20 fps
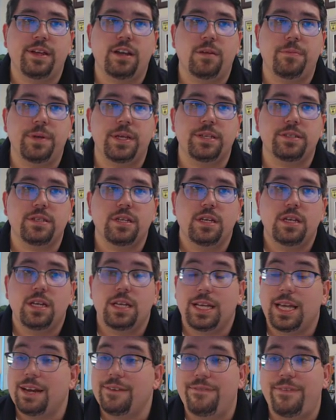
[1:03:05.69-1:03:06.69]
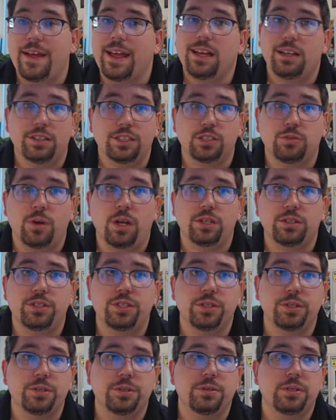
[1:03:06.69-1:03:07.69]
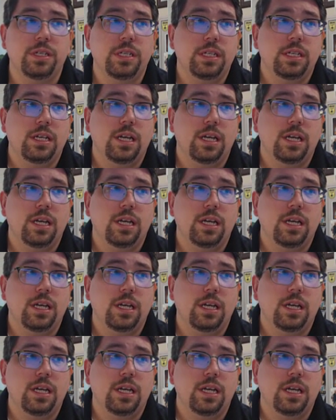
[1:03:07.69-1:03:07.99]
therapies can fail as well too,